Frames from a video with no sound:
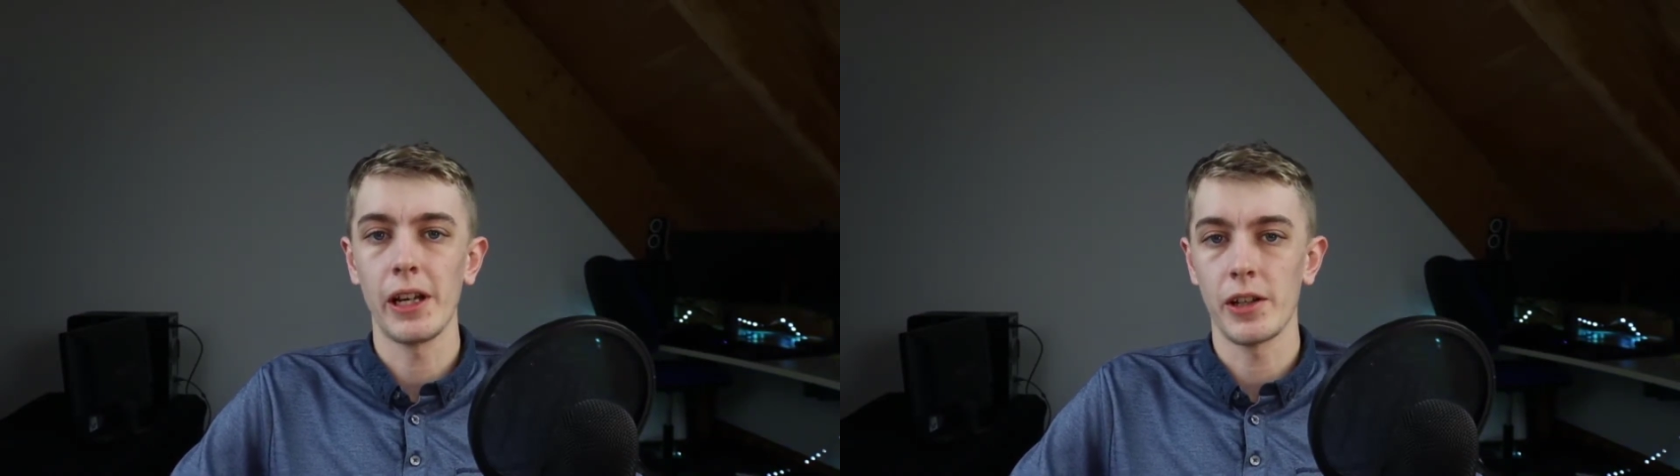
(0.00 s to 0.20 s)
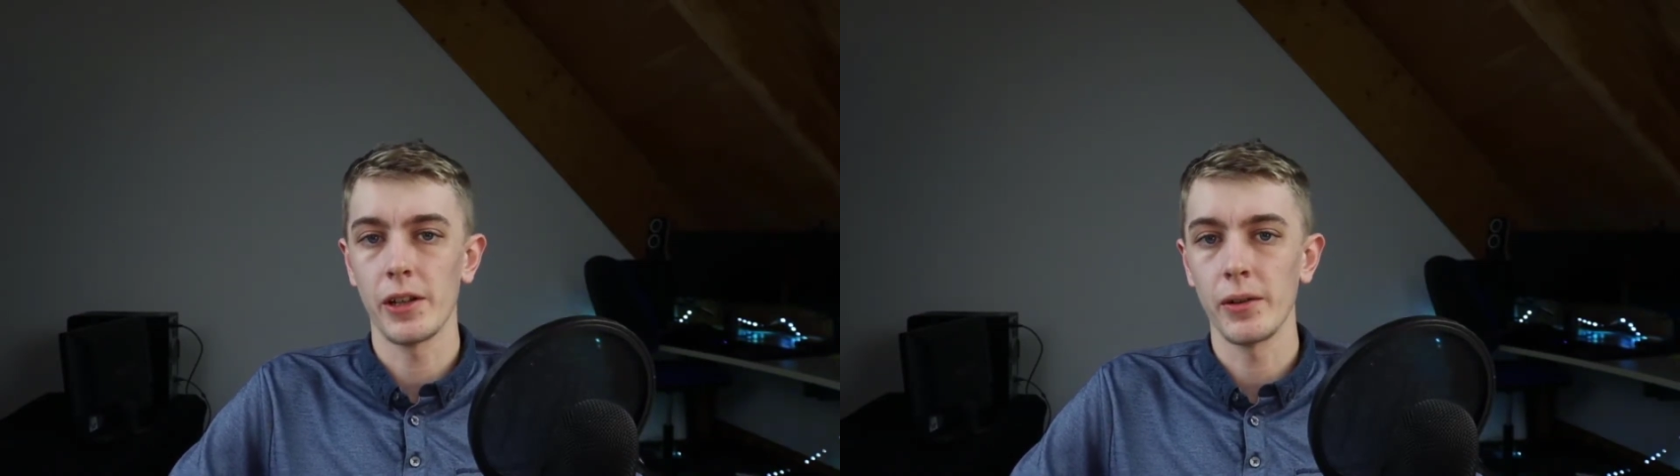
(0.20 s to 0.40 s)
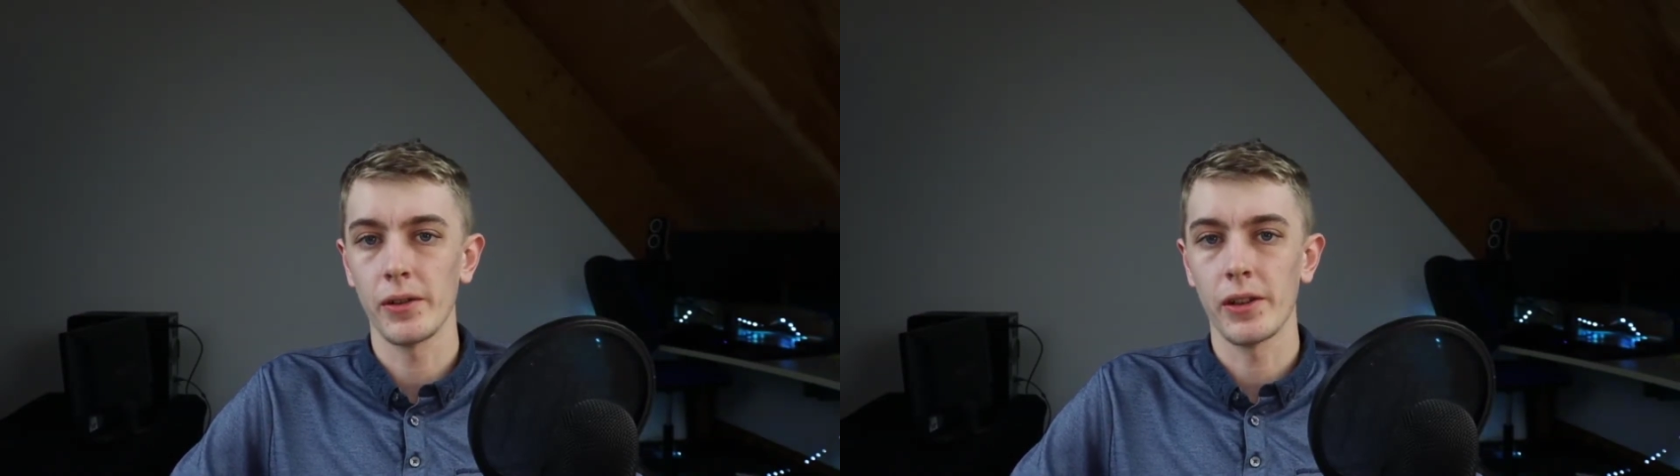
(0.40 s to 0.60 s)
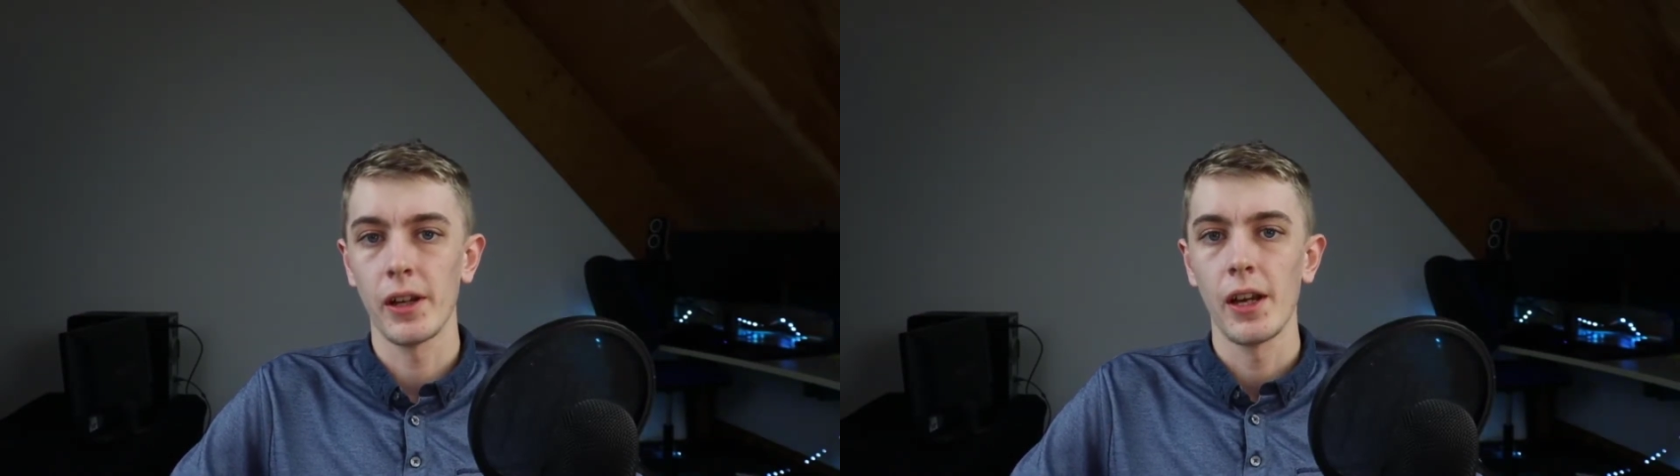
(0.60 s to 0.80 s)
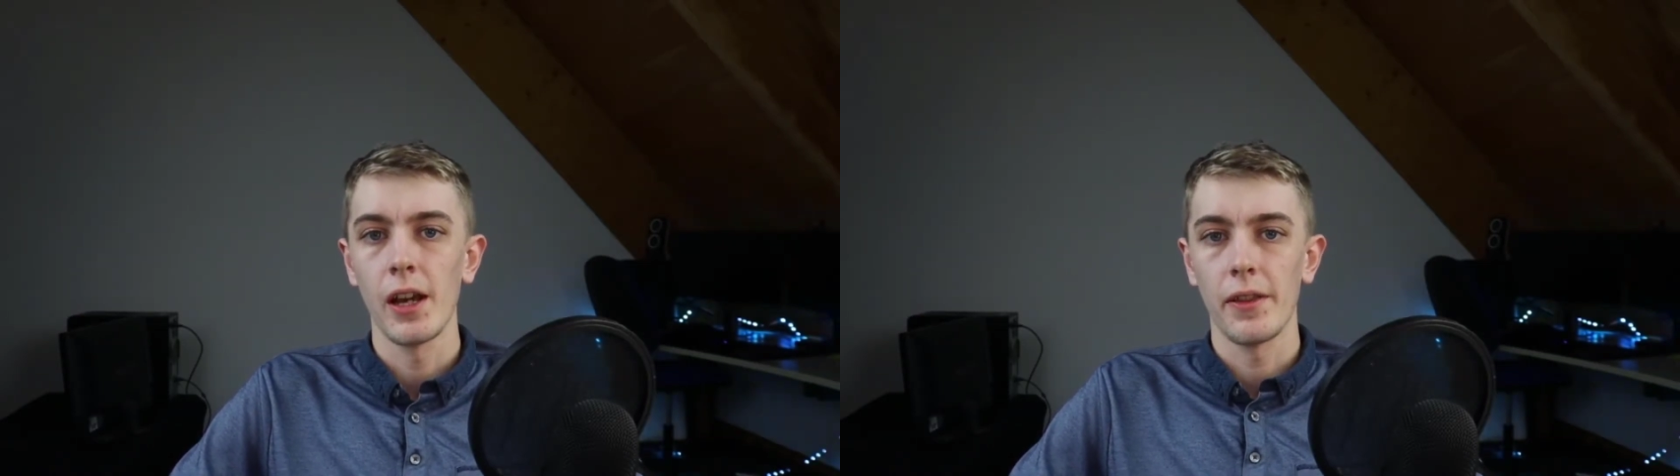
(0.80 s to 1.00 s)
issues
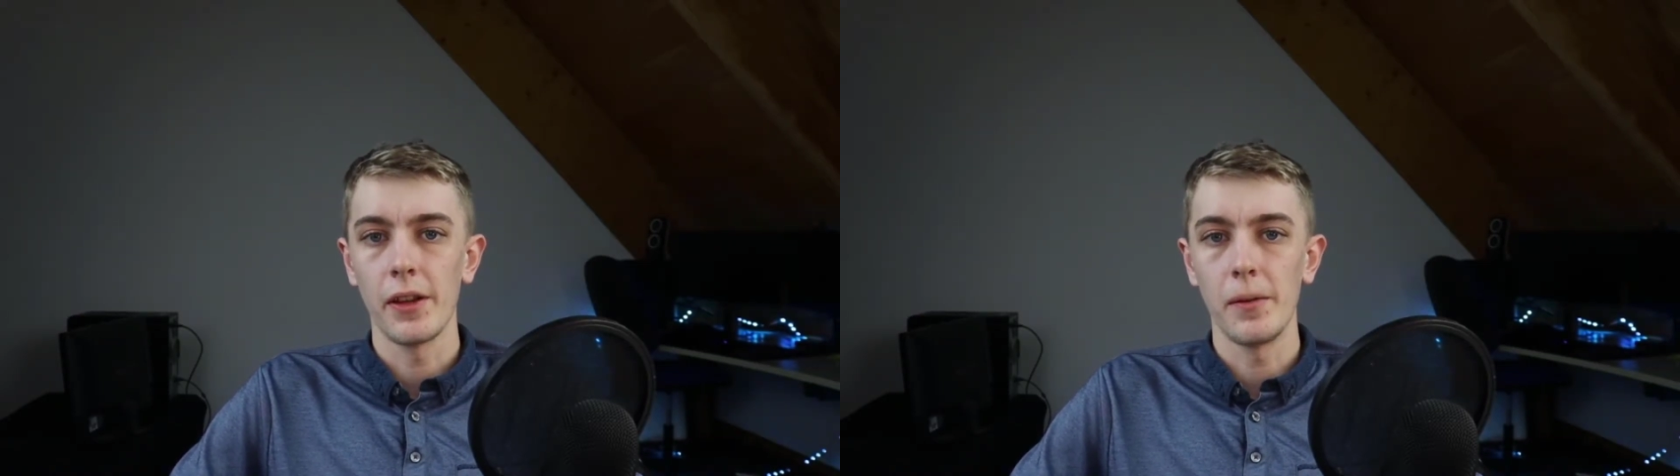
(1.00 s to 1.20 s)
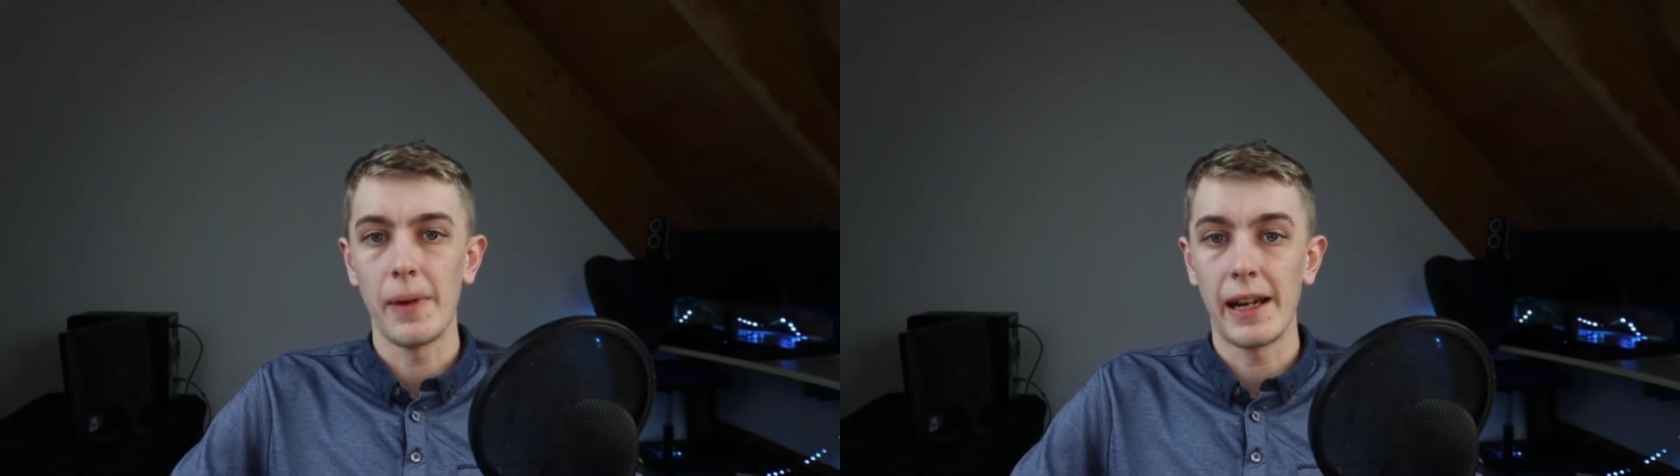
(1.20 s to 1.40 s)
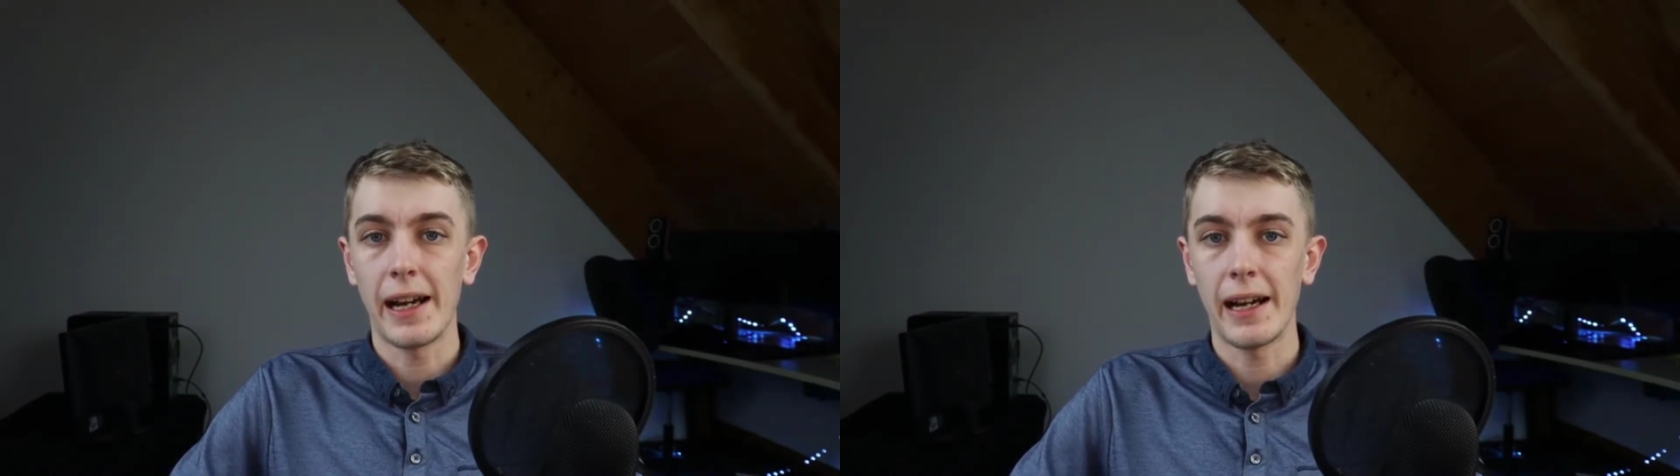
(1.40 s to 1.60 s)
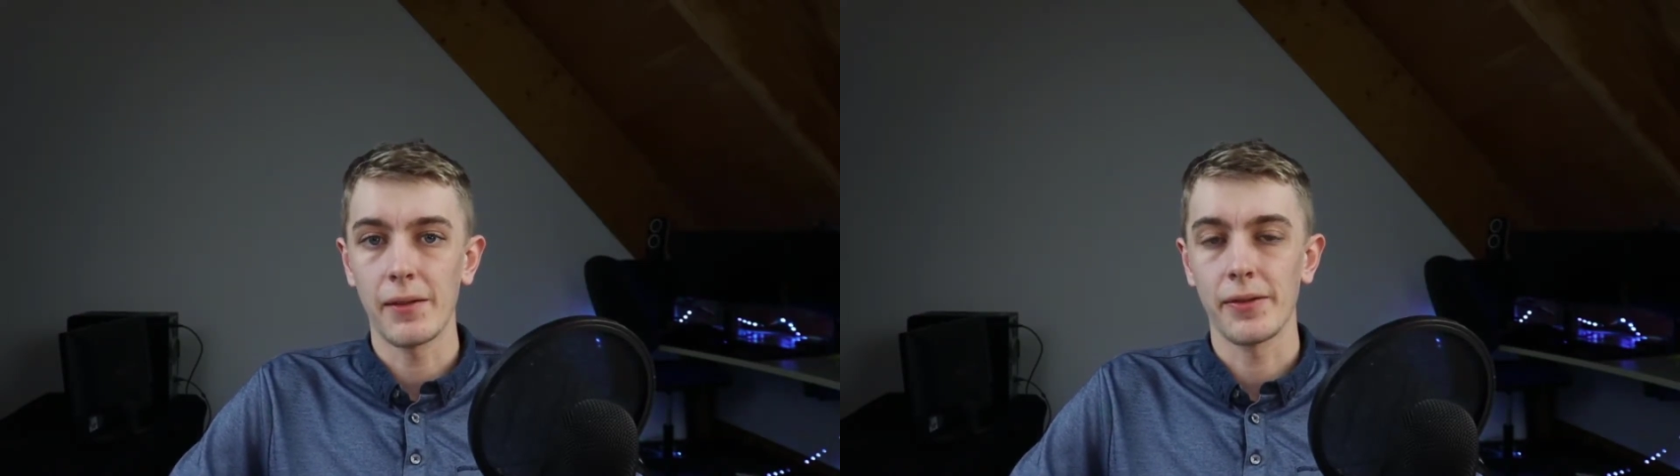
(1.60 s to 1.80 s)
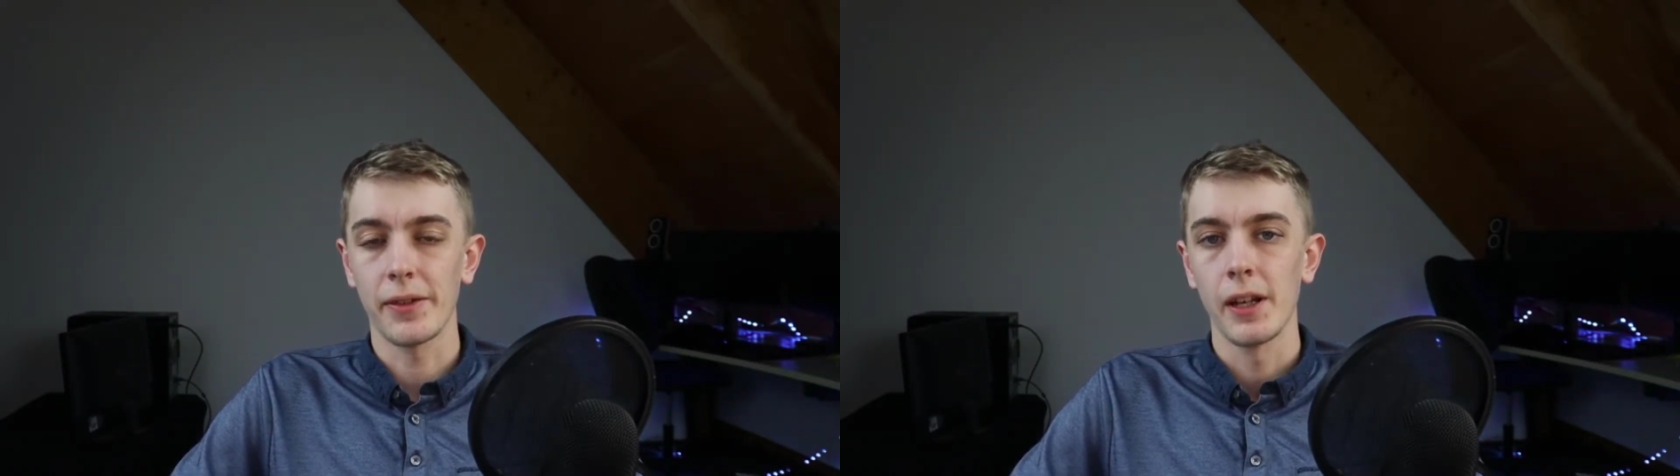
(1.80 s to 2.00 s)
that you may
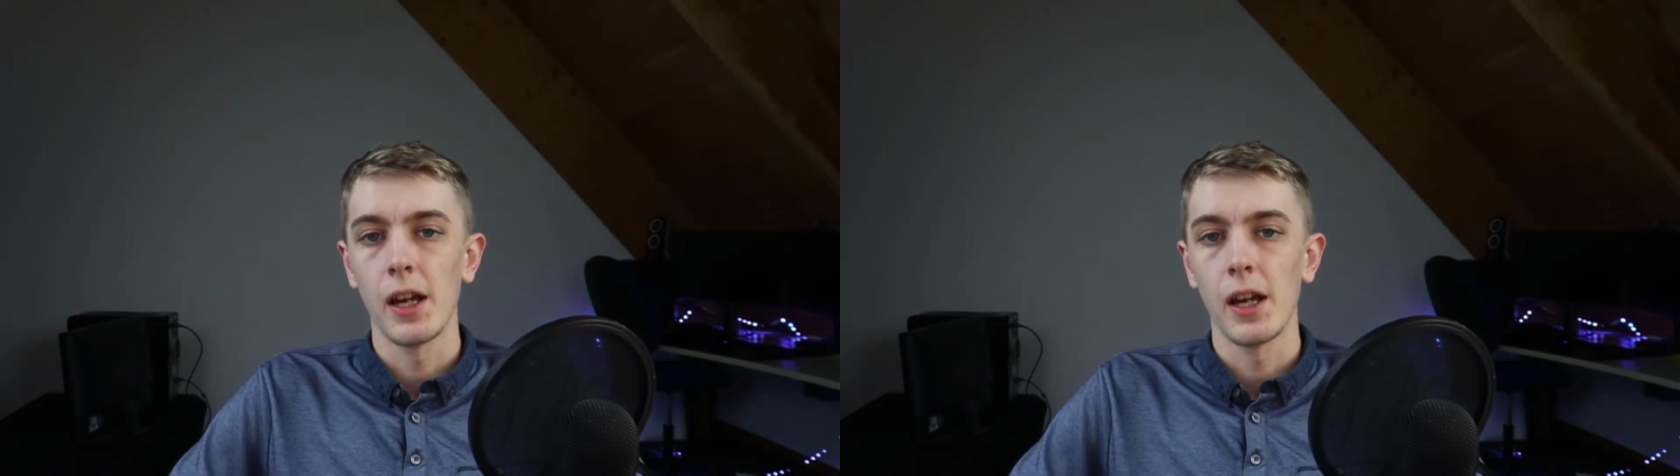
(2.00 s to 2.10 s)
have